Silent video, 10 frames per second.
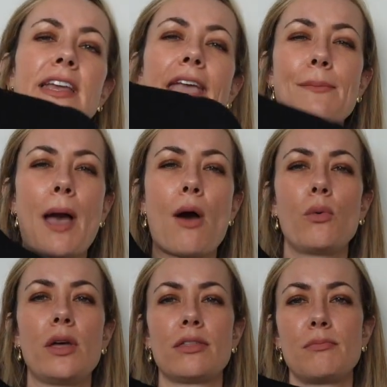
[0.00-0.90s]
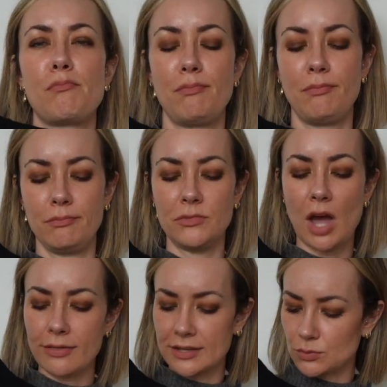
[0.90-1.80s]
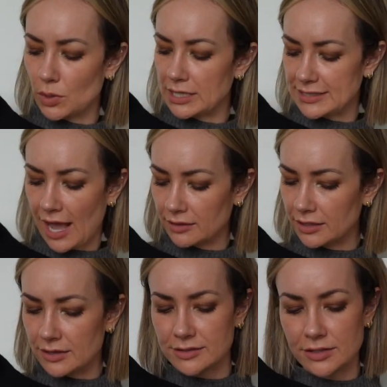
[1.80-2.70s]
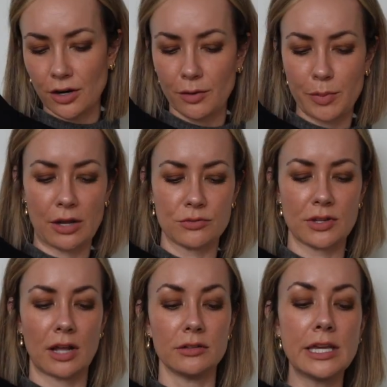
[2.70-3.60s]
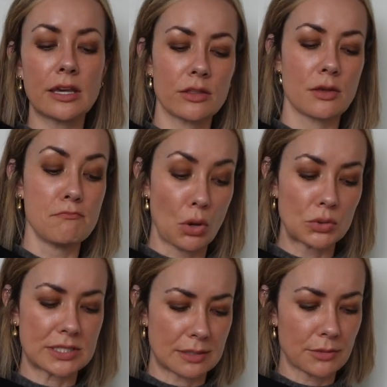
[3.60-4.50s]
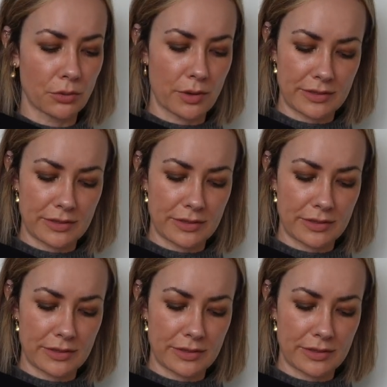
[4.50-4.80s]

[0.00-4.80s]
of came out with, not this one exactly this year, but I'll link the most similar one